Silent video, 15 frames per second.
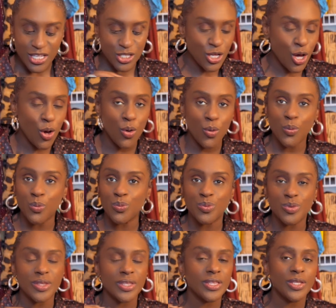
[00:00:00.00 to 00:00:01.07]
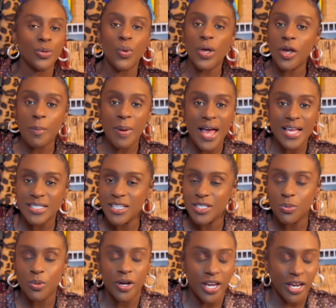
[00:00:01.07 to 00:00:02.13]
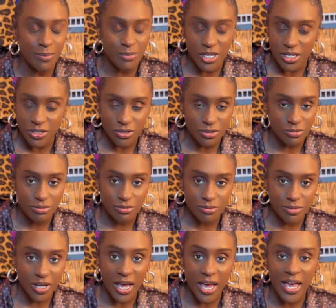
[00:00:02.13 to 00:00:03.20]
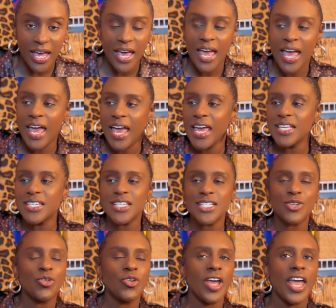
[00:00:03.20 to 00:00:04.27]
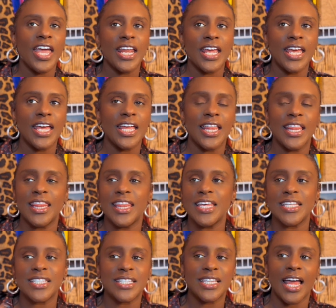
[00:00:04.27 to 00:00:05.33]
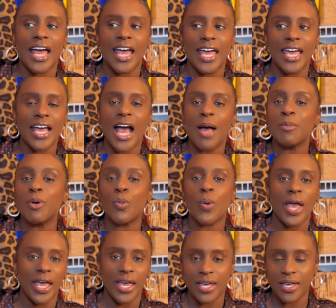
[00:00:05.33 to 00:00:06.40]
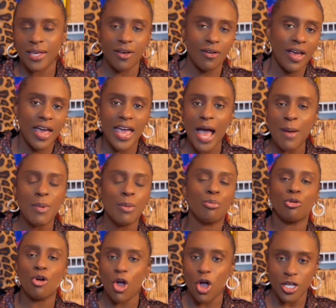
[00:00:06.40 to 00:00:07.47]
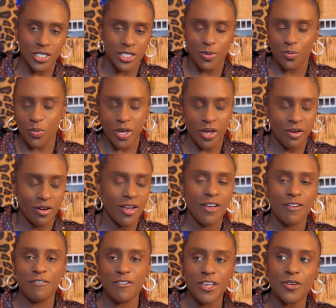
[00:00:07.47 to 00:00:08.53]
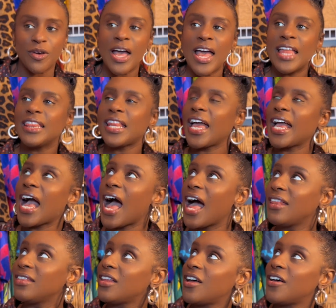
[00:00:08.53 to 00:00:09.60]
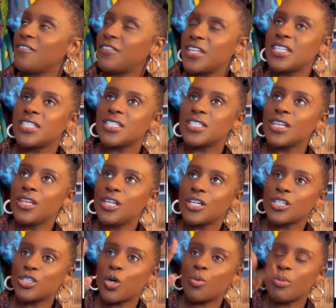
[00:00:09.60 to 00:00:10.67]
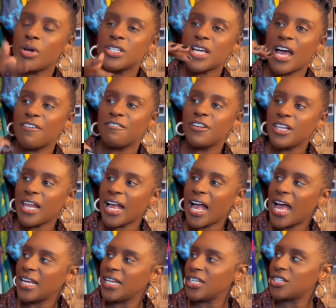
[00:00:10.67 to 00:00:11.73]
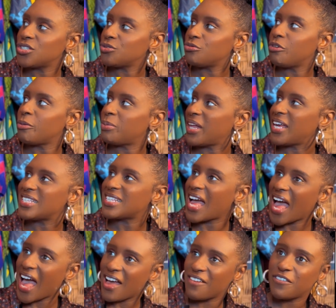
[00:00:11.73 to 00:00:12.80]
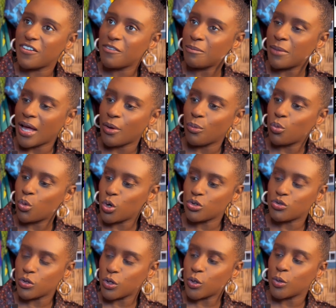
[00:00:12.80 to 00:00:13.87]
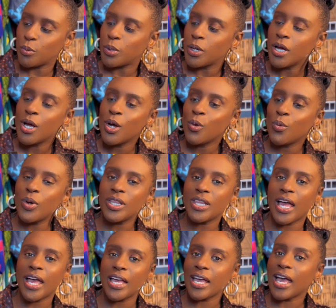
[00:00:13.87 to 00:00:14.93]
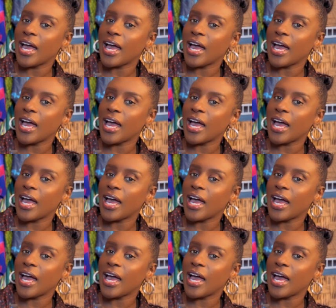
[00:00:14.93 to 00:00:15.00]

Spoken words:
So the wicker baskets were a game changer. Okay. It just created this, like, I'm away. Okay. I'm abroad somewhere feel. Like, I love this look so much. I feel like I need to replace half of my wardrobe with like